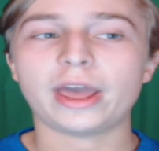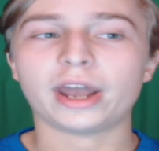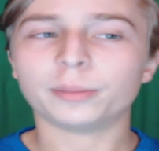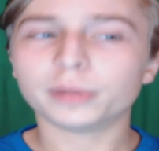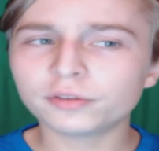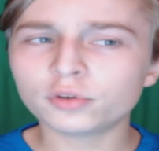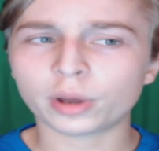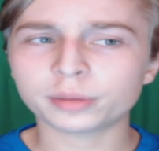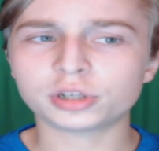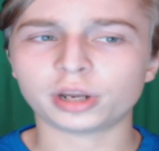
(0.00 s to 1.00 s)
and I believe New
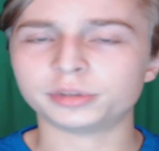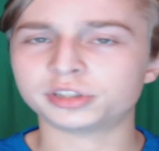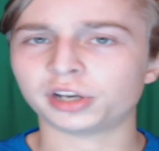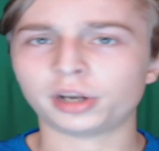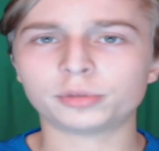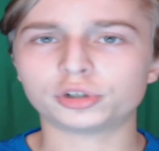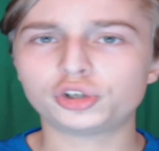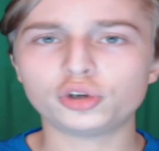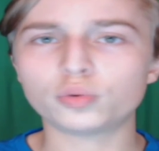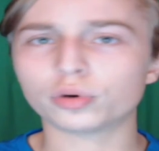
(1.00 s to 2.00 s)
Amsterdam is like number
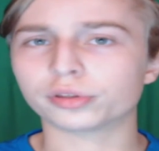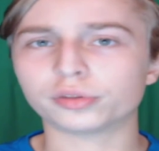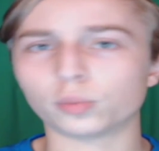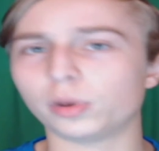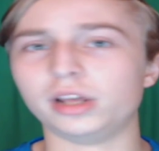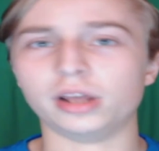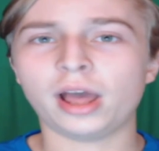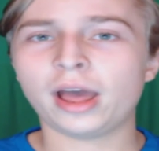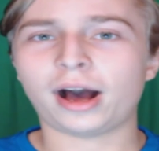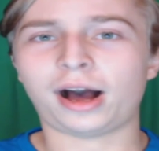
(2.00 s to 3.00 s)
two or three,
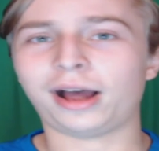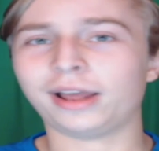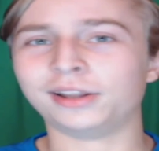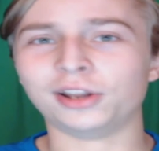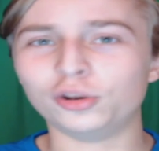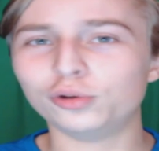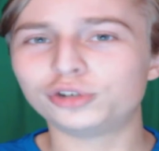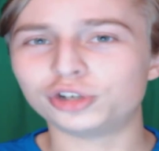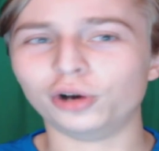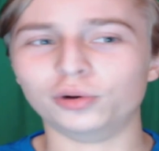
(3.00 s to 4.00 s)
in the new
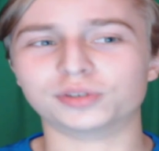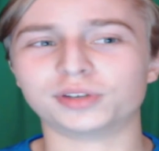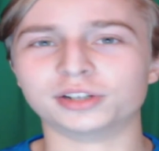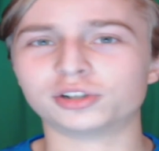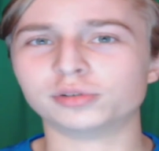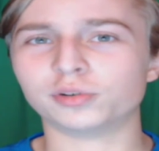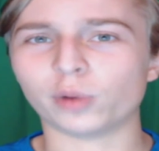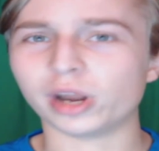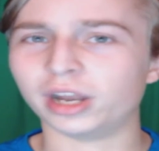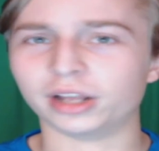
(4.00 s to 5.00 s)
shows in terms of
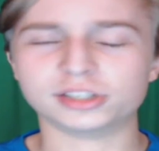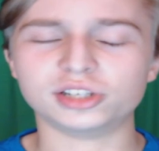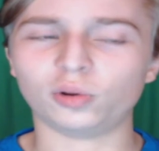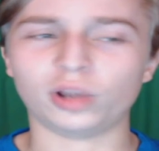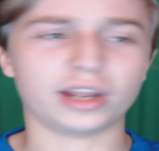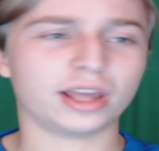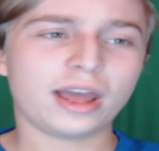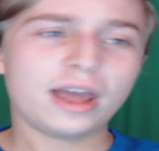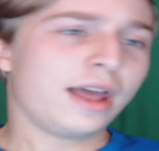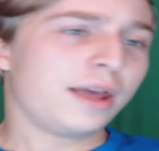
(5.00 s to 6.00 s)
ratings. So, like,
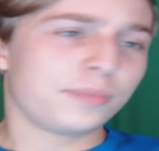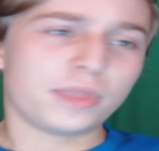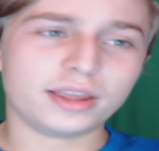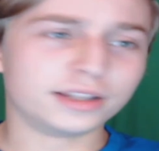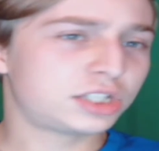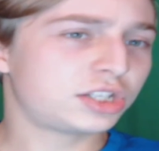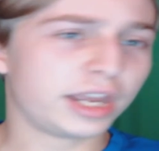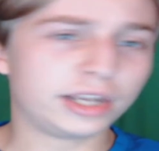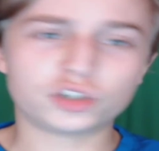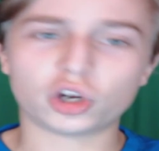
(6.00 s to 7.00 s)

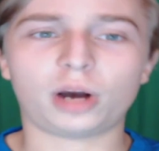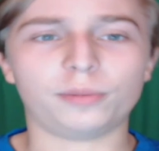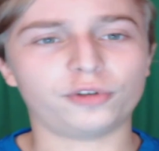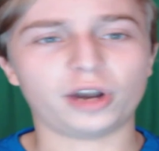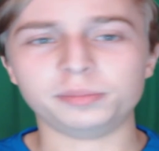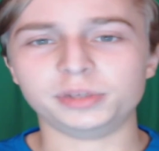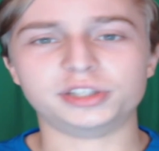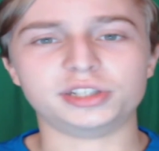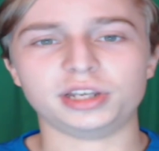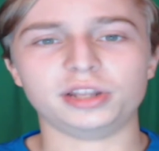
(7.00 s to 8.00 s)
insane job for
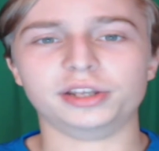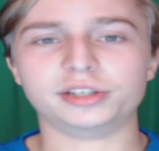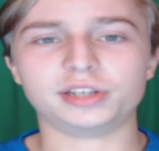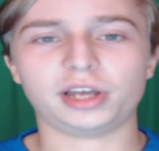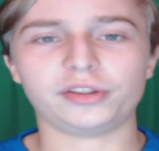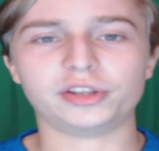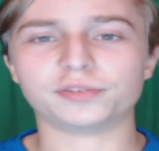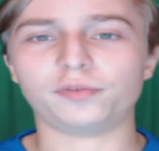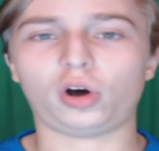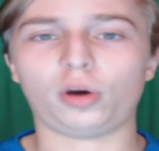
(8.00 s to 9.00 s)
NBC this
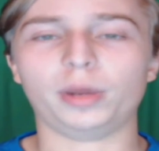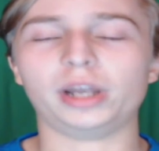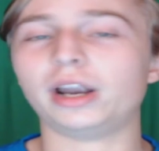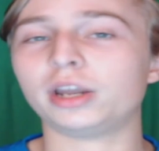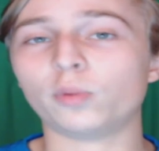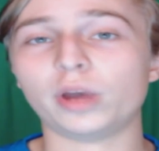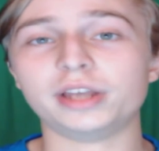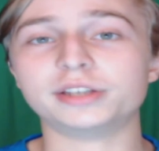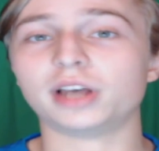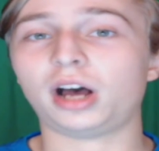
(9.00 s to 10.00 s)
fall. But
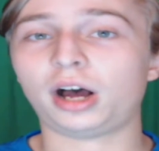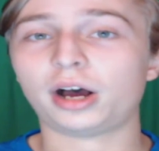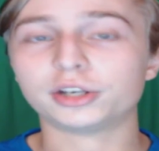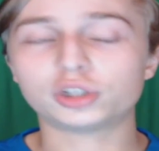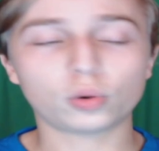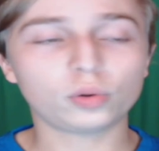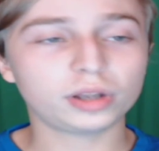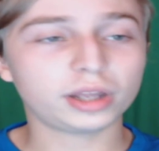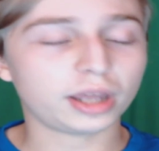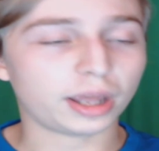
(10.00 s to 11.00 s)
anyways, I
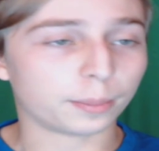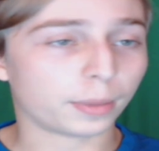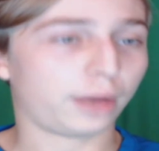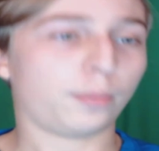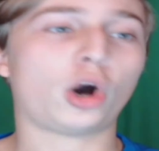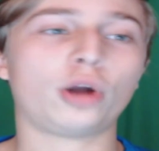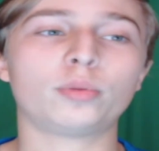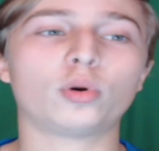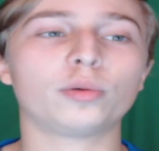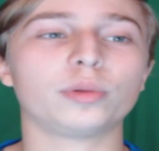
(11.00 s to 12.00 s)
totally am on
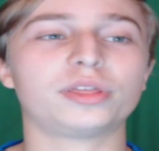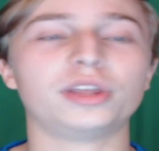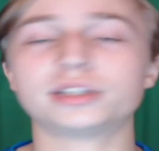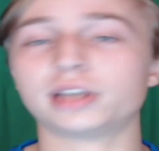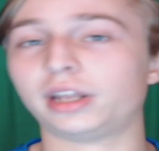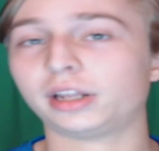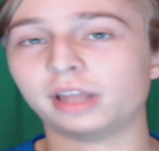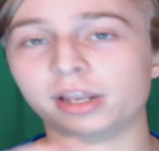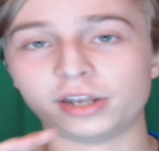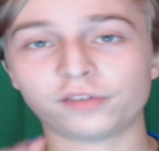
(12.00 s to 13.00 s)
board with this. I think
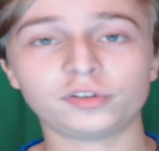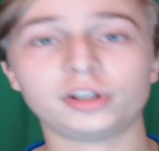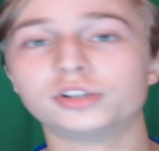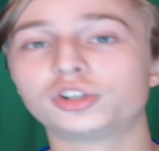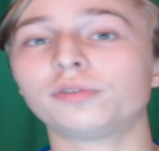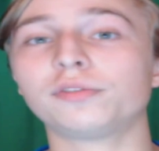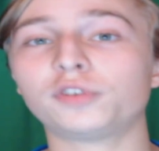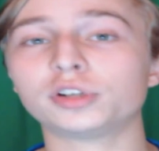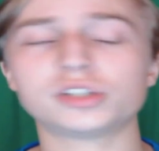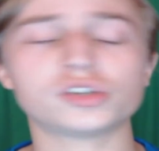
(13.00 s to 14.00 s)
they definitely deserve the
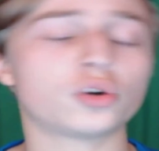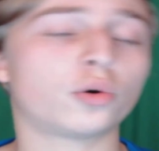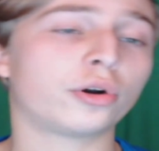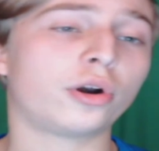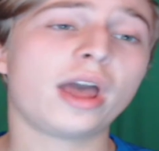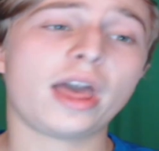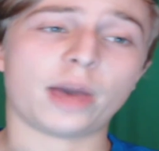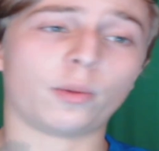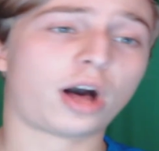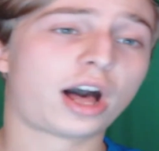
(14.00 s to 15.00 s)
full season order,
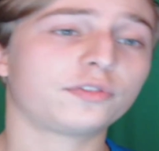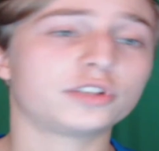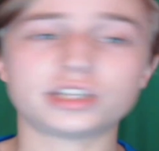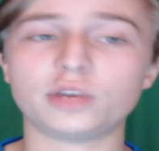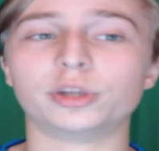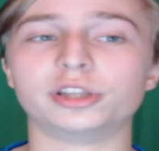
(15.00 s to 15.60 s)
and we'll have to see what